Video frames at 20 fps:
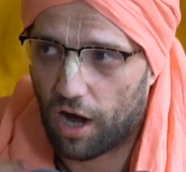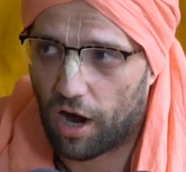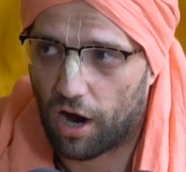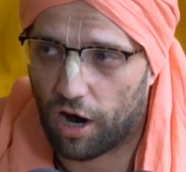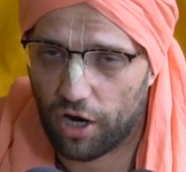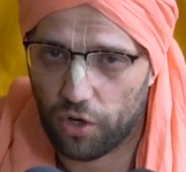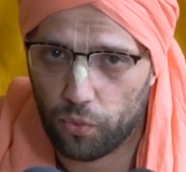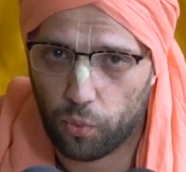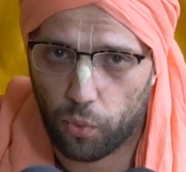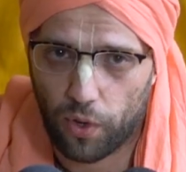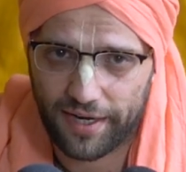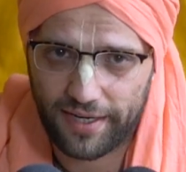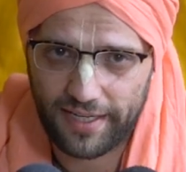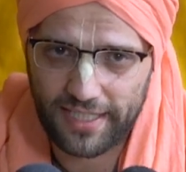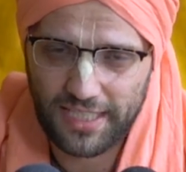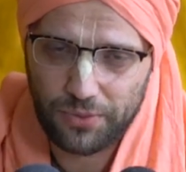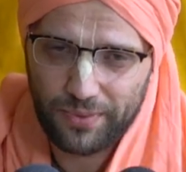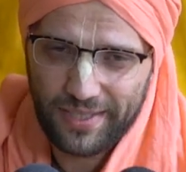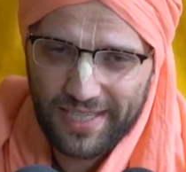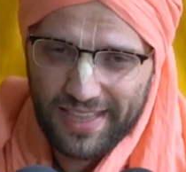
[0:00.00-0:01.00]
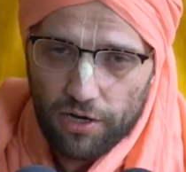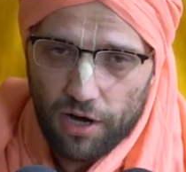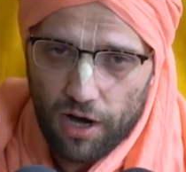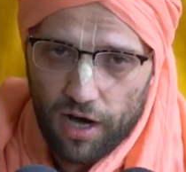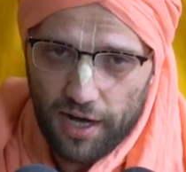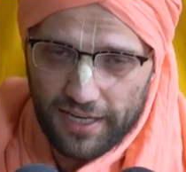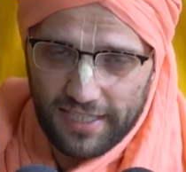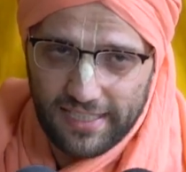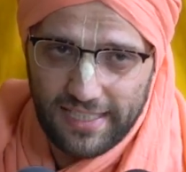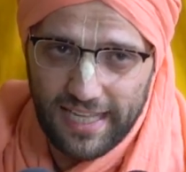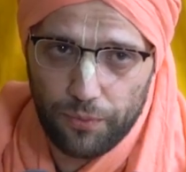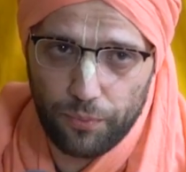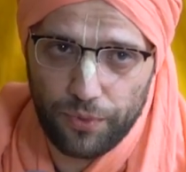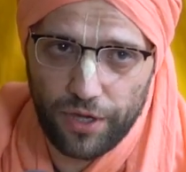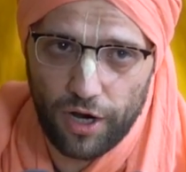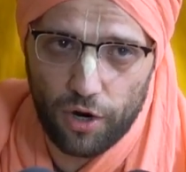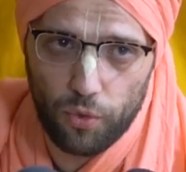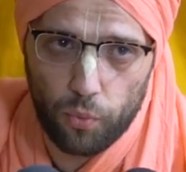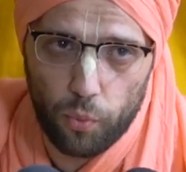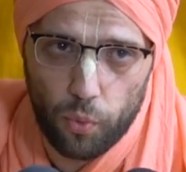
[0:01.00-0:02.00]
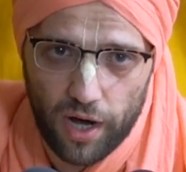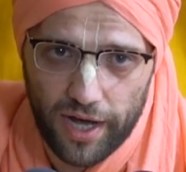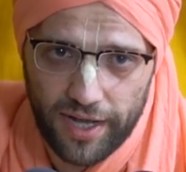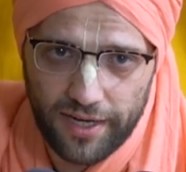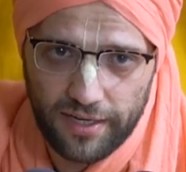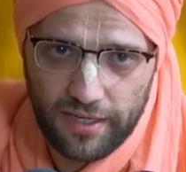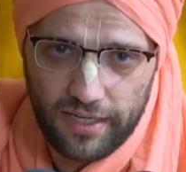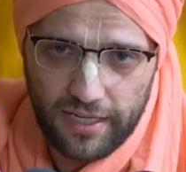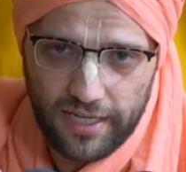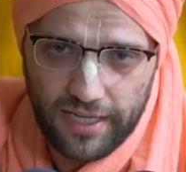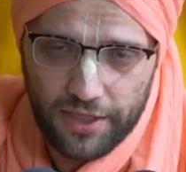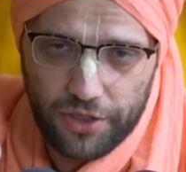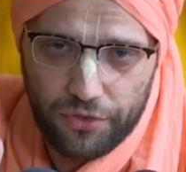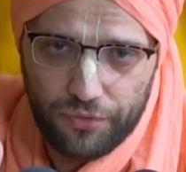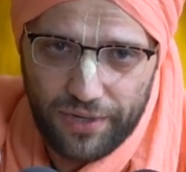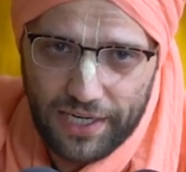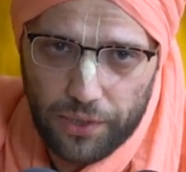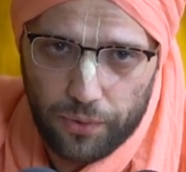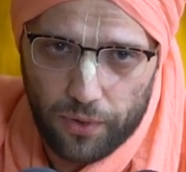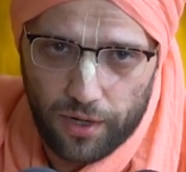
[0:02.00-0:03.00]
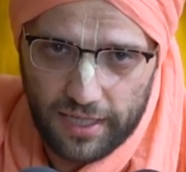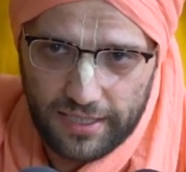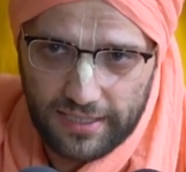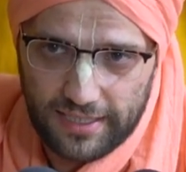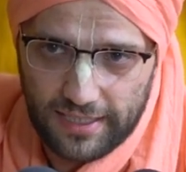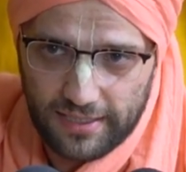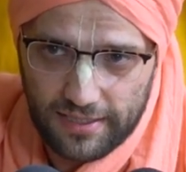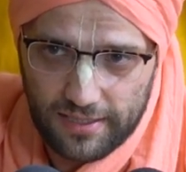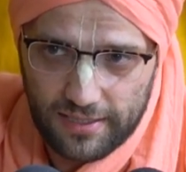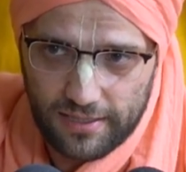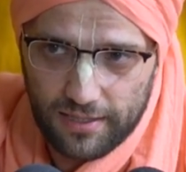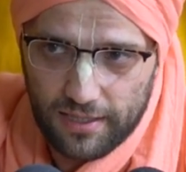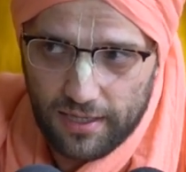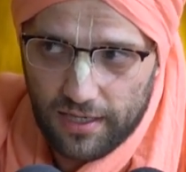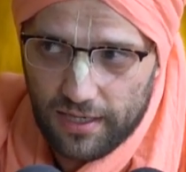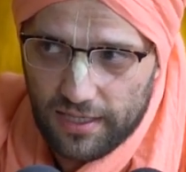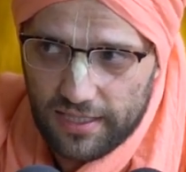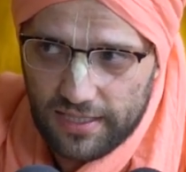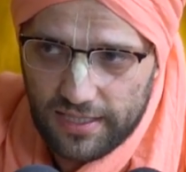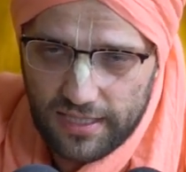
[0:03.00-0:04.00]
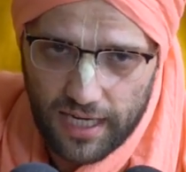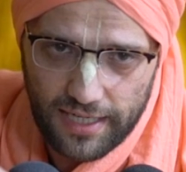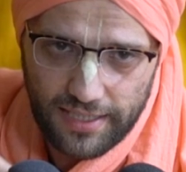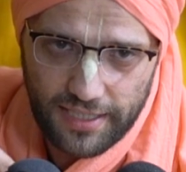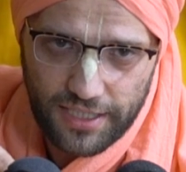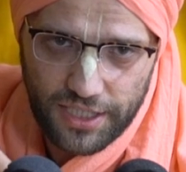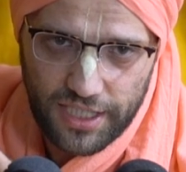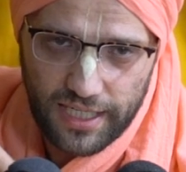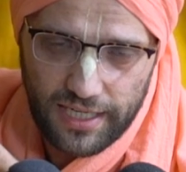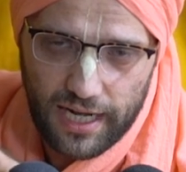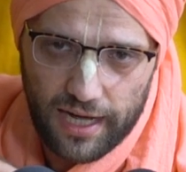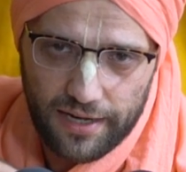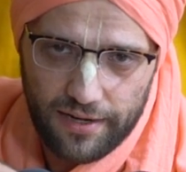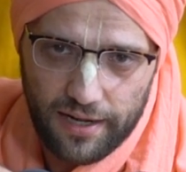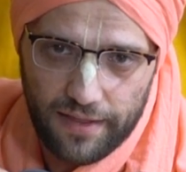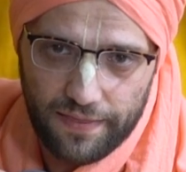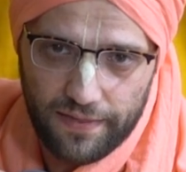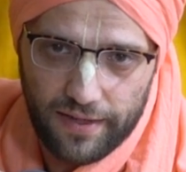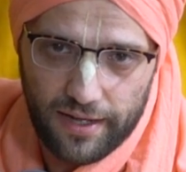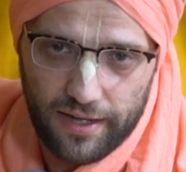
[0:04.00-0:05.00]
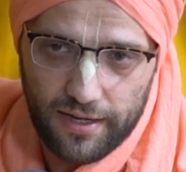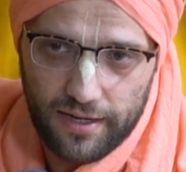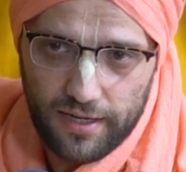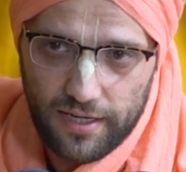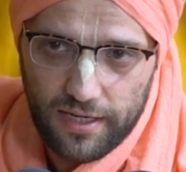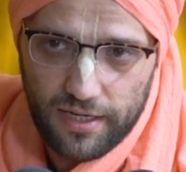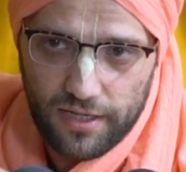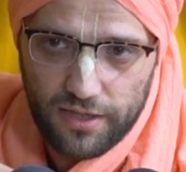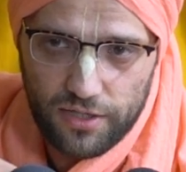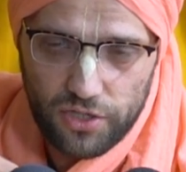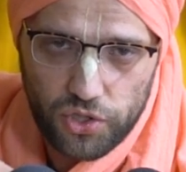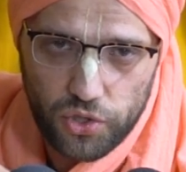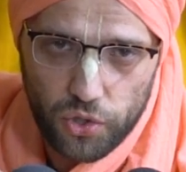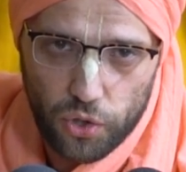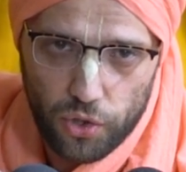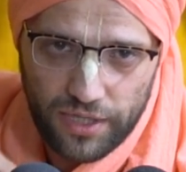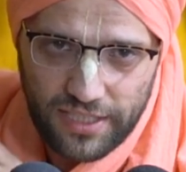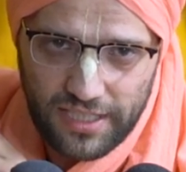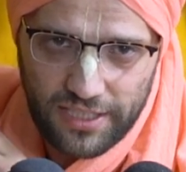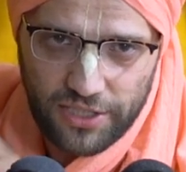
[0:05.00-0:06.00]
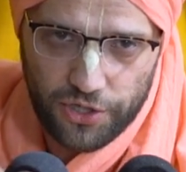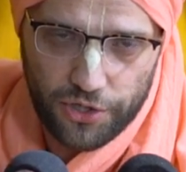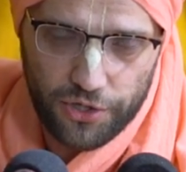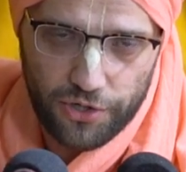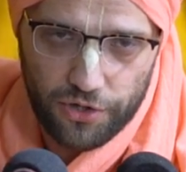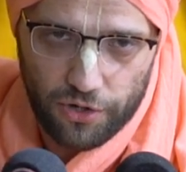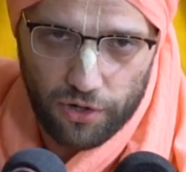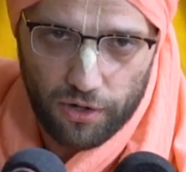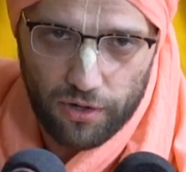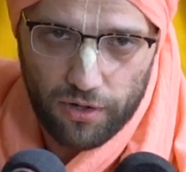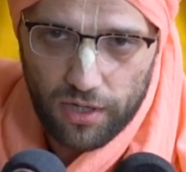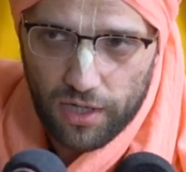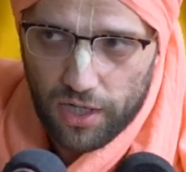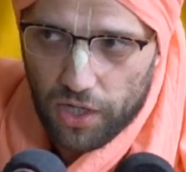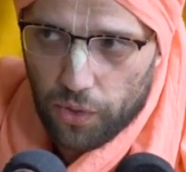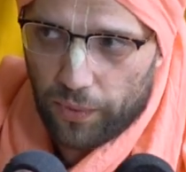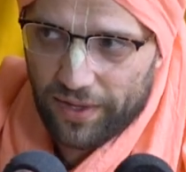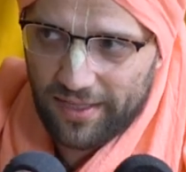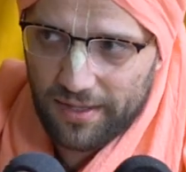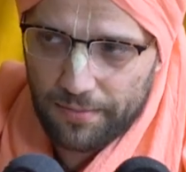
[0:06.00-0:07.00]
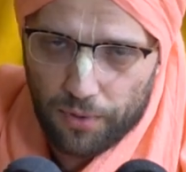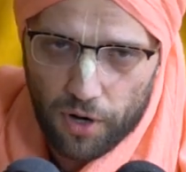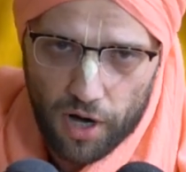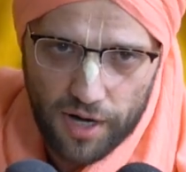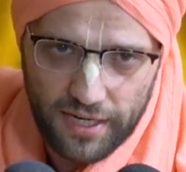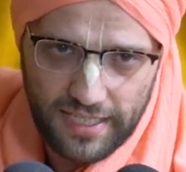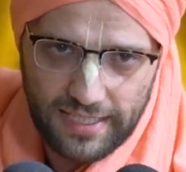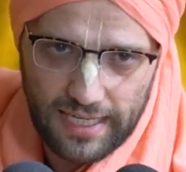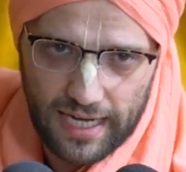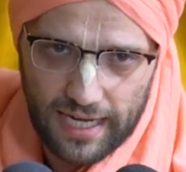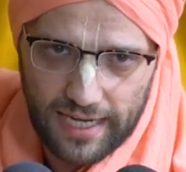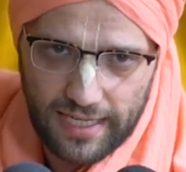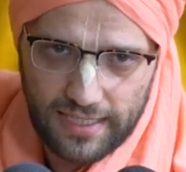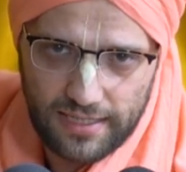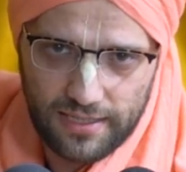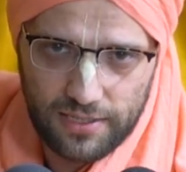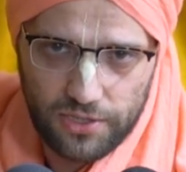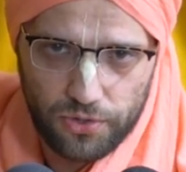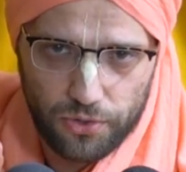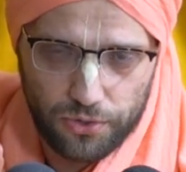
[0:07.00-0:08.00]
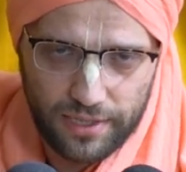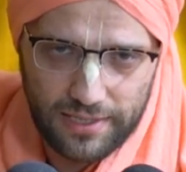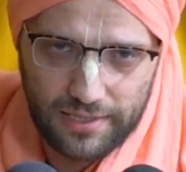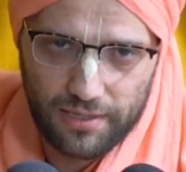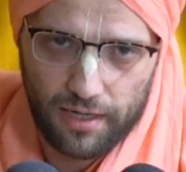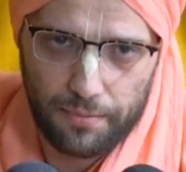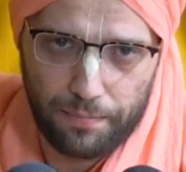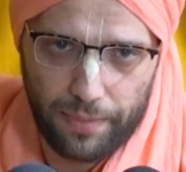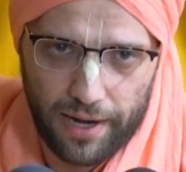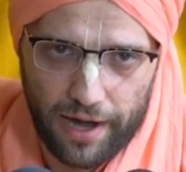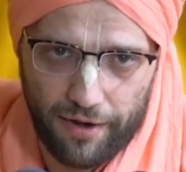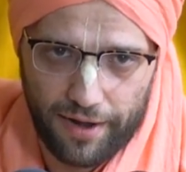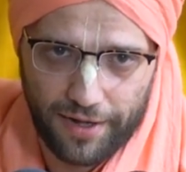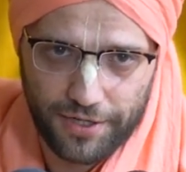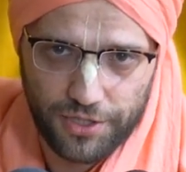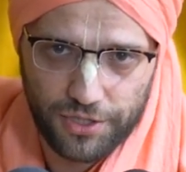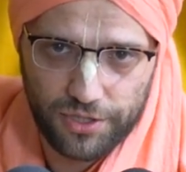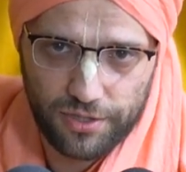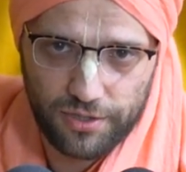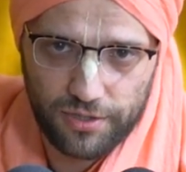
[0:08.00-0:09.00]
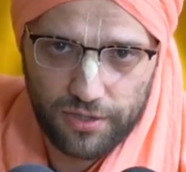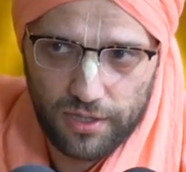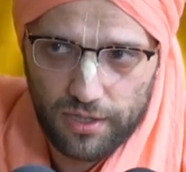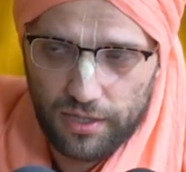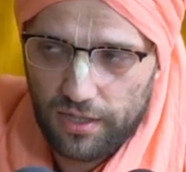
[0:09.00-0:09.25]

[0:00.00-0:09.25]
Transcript: Our oneness with God is that we are one in three qualities. Sat Chit Ananda. The soul is eternal. When the body dies, the soul does not perish.